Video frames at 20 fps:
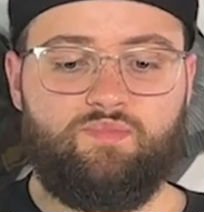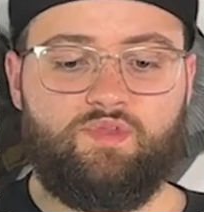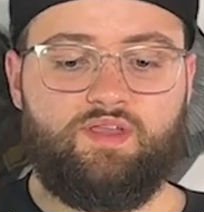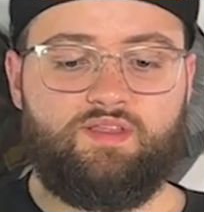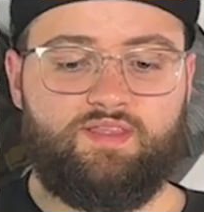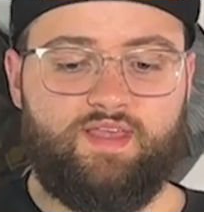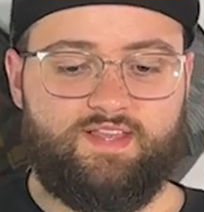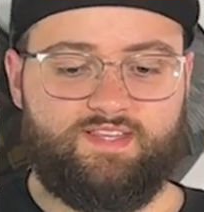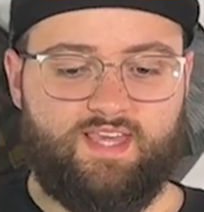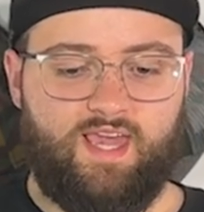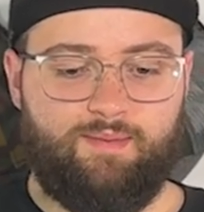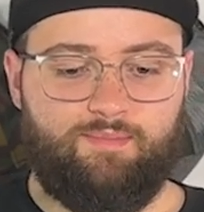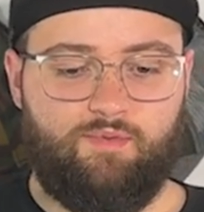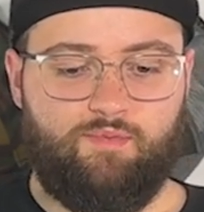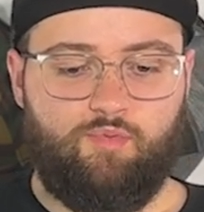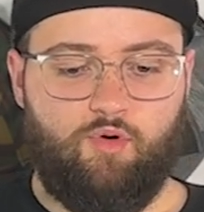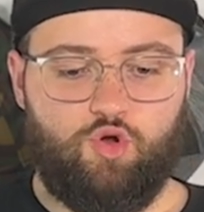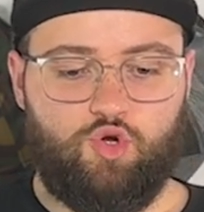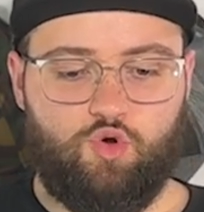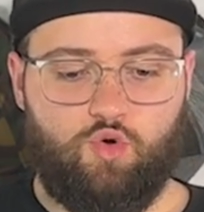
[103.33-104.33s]
landscape or
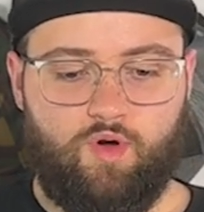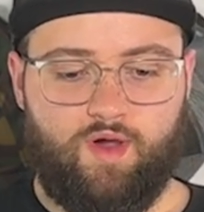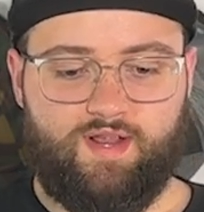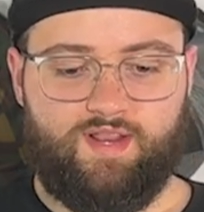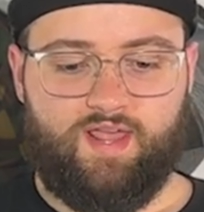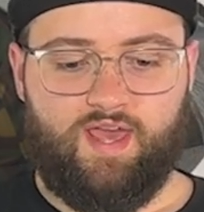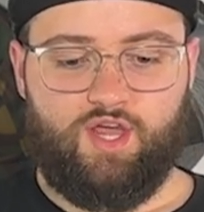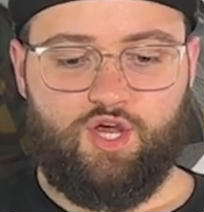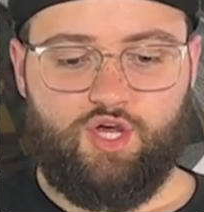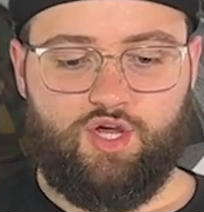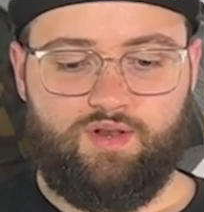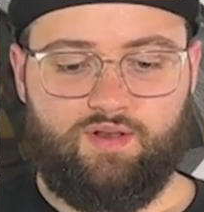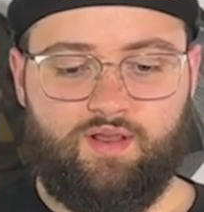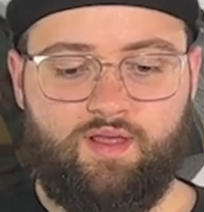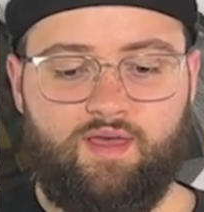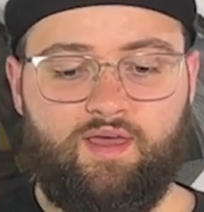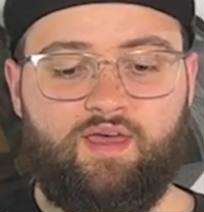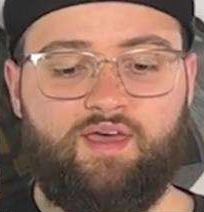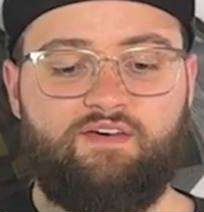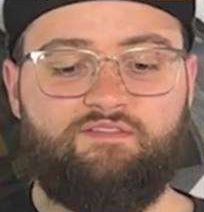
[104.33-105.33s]
portrait orientation,
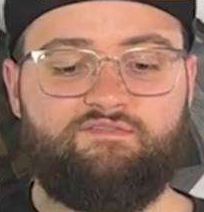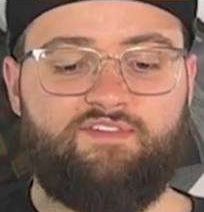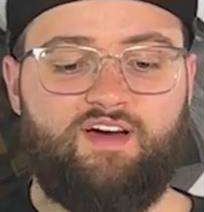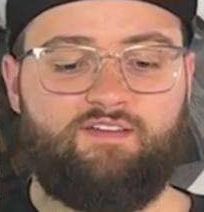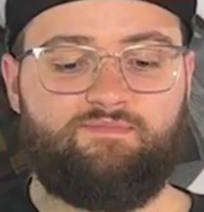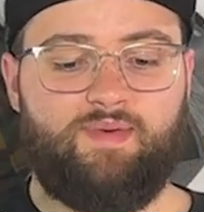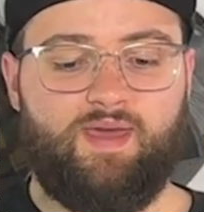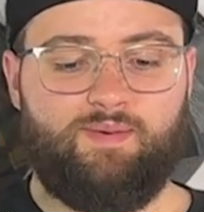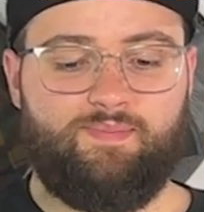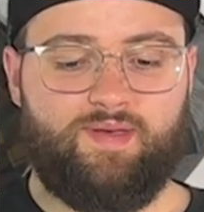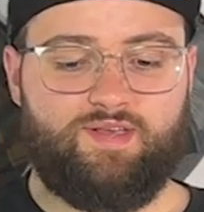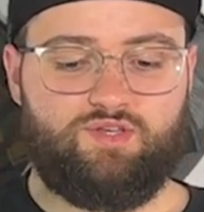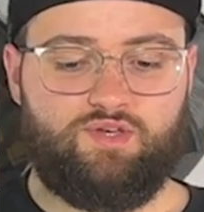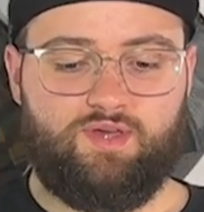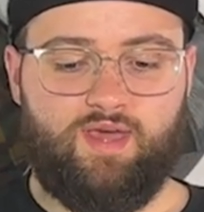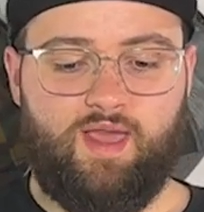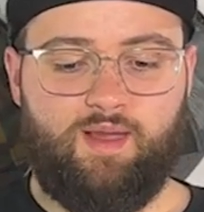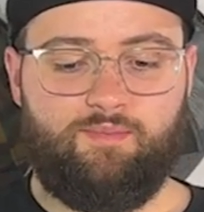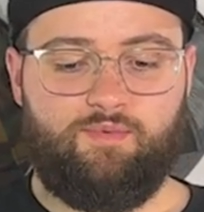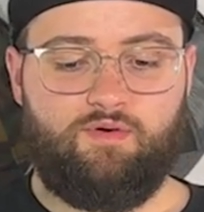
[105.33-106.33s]
5 megapixel
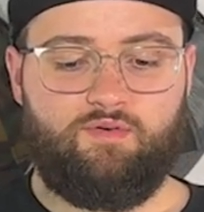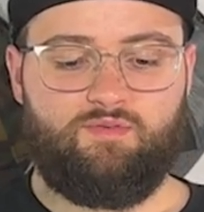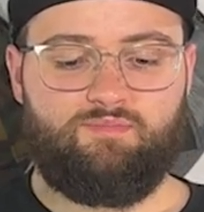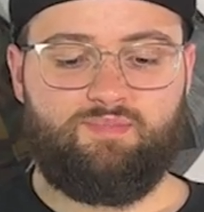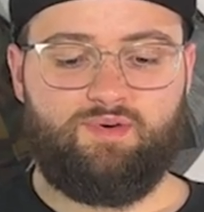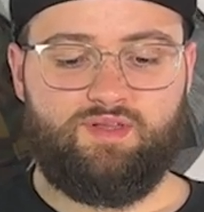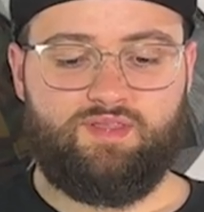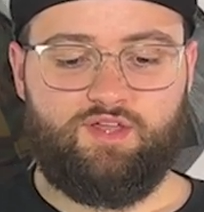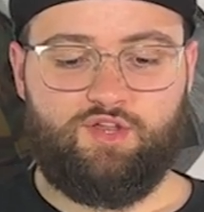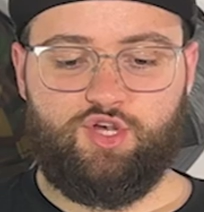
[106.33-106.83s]
camera with built-in